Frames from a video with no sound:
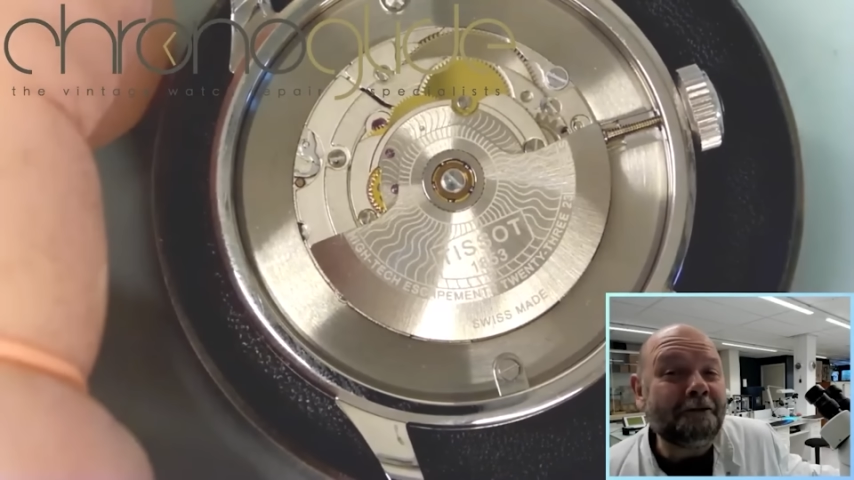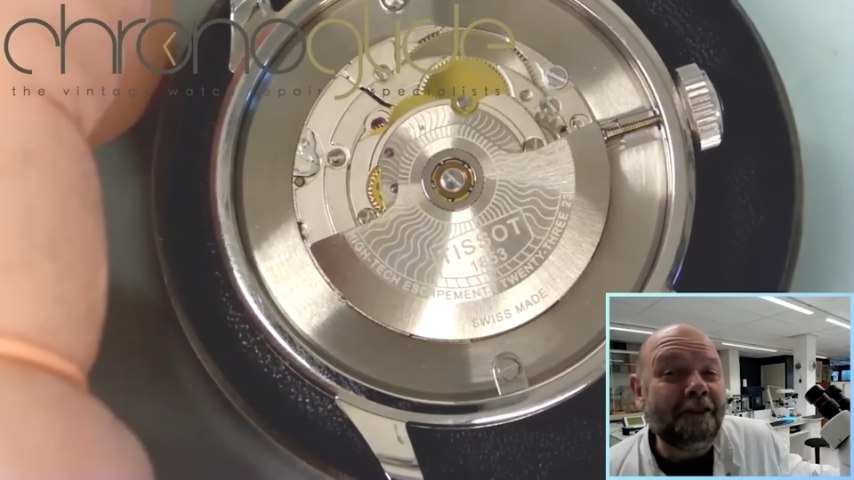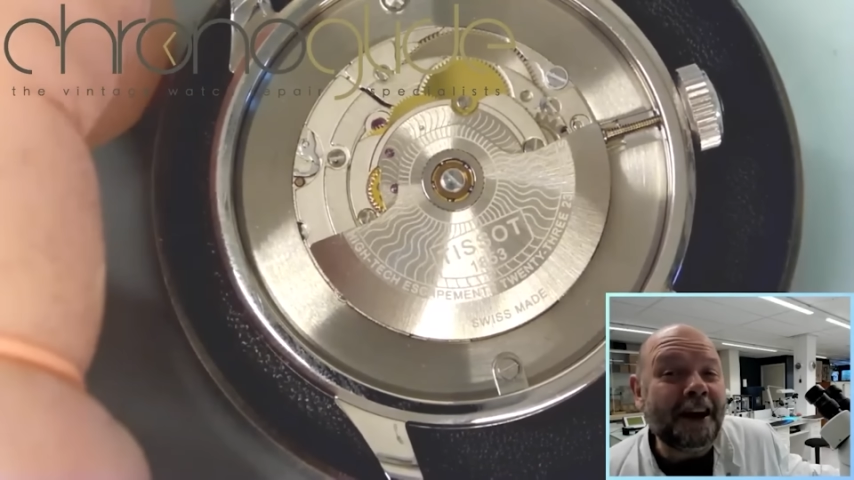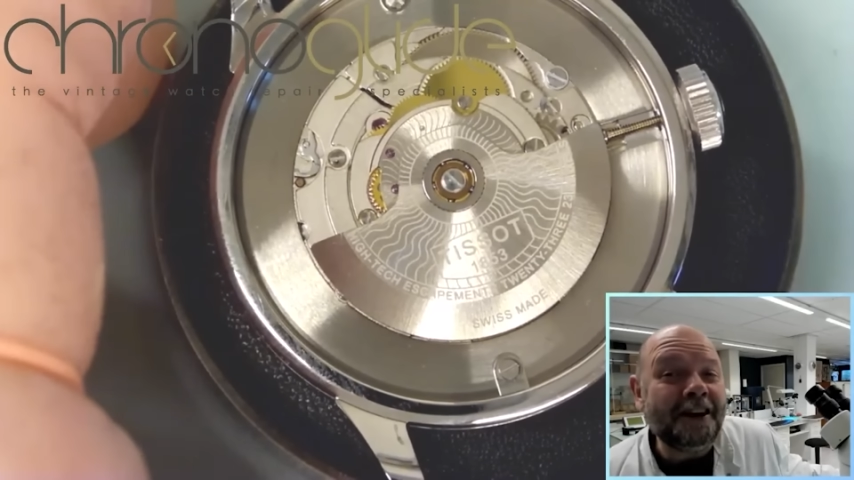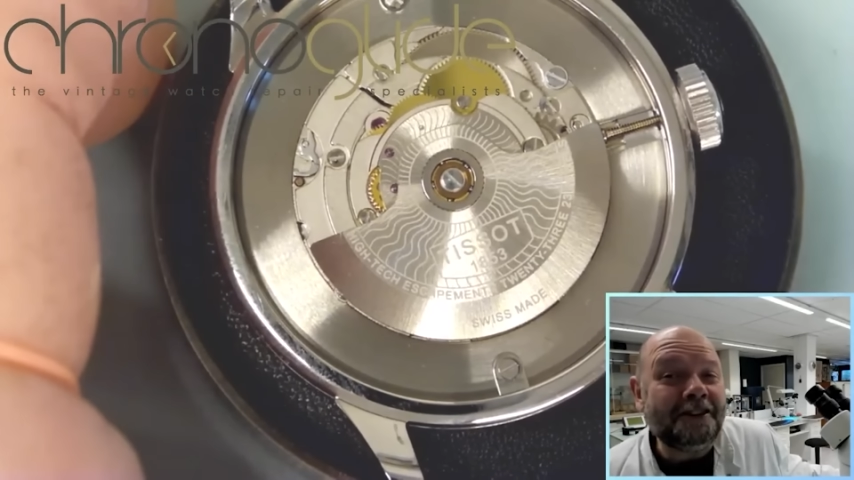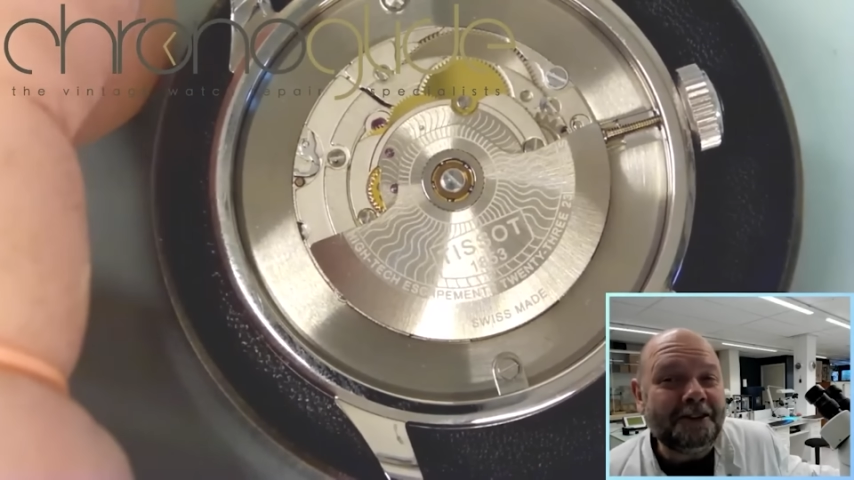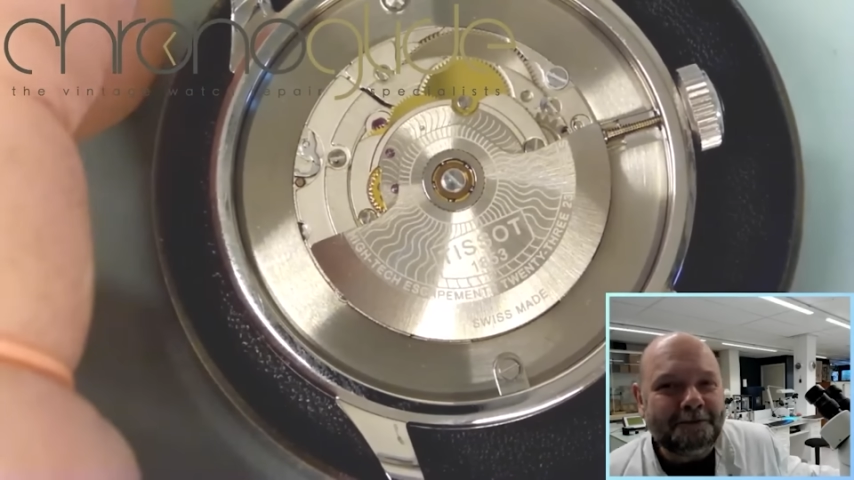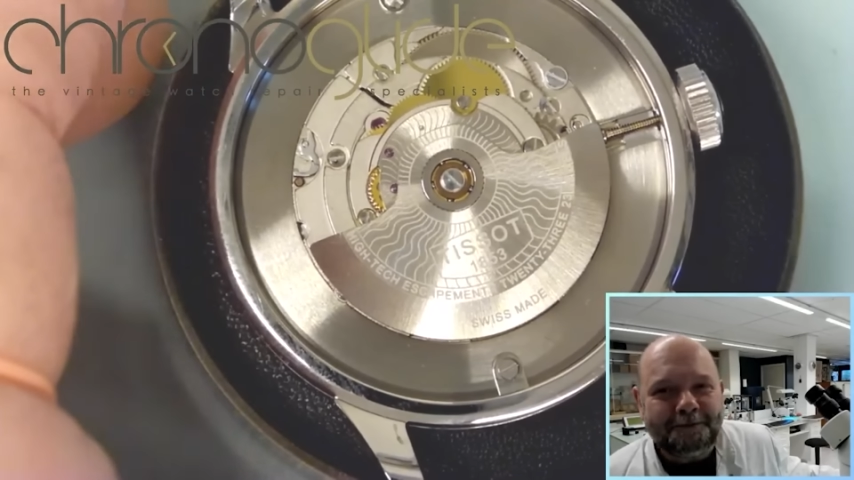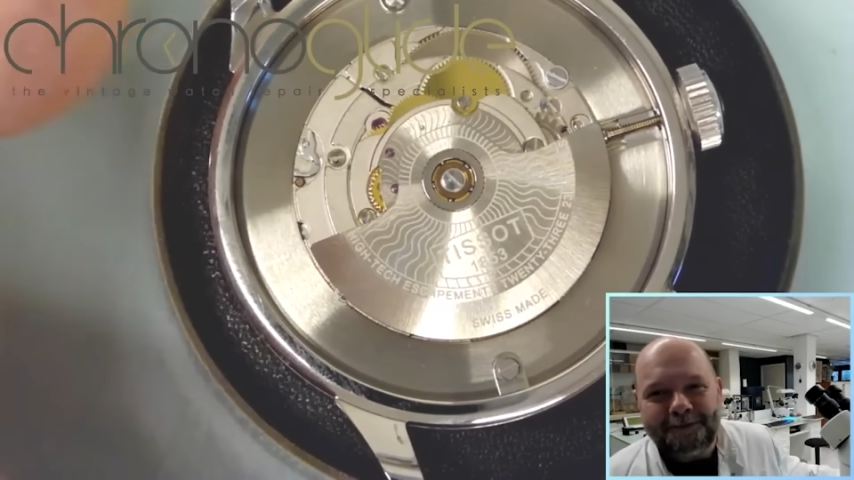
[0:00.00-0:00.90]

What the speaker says: rage.